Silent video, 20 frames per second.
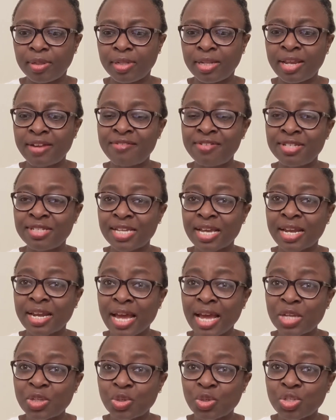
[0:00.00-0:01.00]
there is an
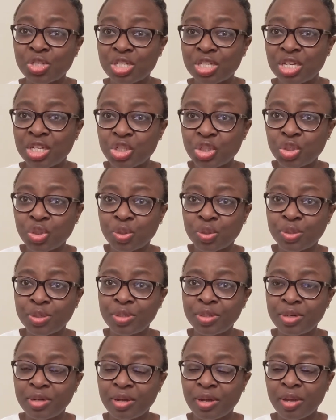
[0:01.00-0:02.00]

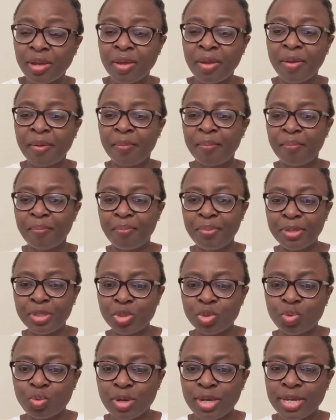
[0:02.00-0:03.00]
association
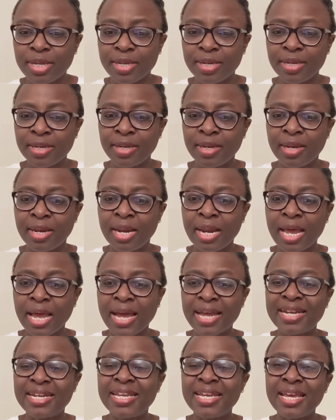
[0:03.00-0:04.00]
between
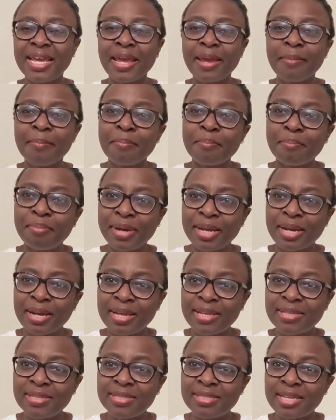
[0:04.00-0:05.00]
an
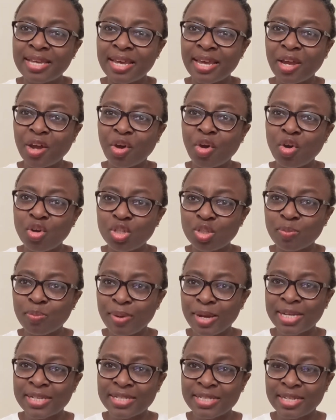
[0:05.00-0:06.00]
imbalance in gut
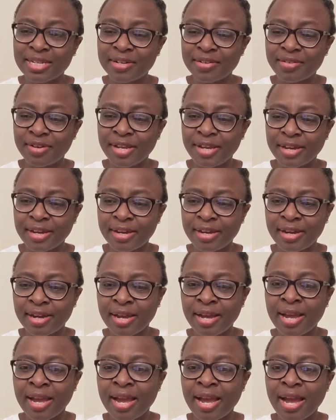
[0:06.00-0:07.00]
bacteria
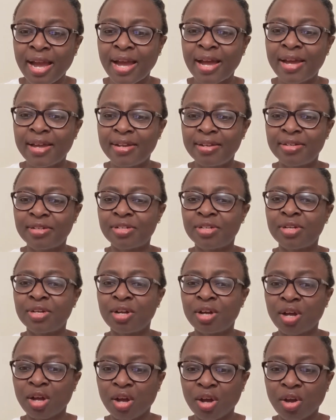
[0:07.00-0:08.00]
and
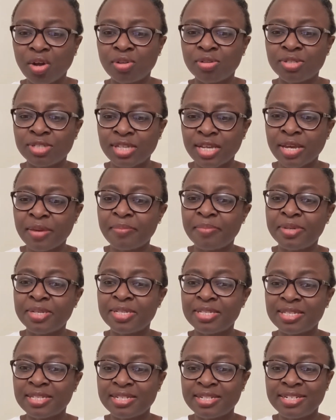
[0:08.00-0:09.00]

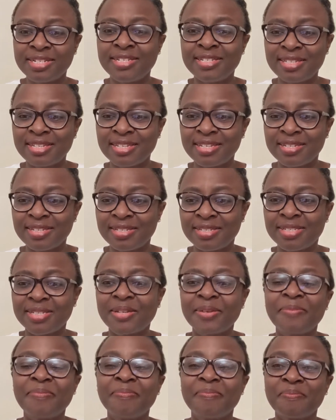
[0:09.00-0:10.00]
Alzheimer's disease.
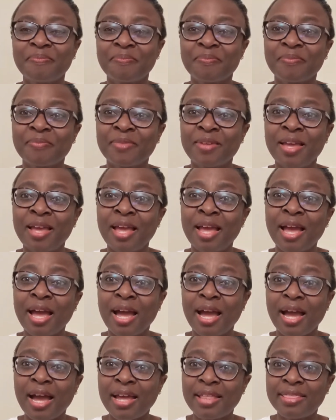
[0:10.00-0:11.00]

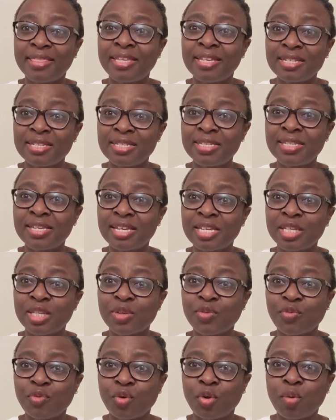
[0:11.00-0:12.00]
And this
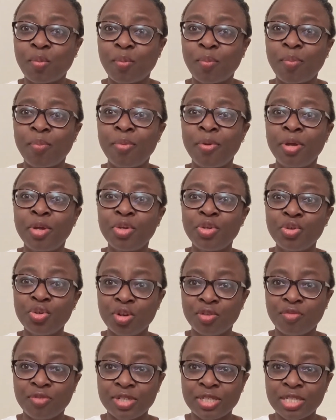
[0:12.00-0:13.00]
is from
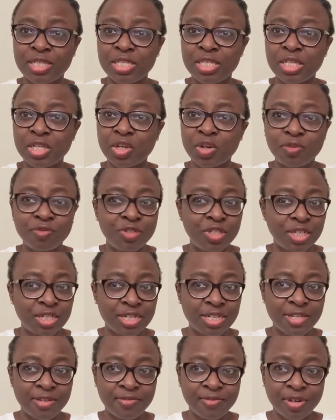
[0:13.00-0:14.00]
University of
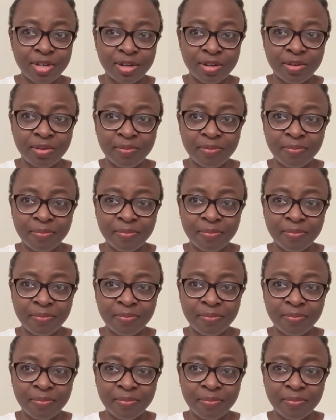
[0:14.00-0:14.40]
Geneva.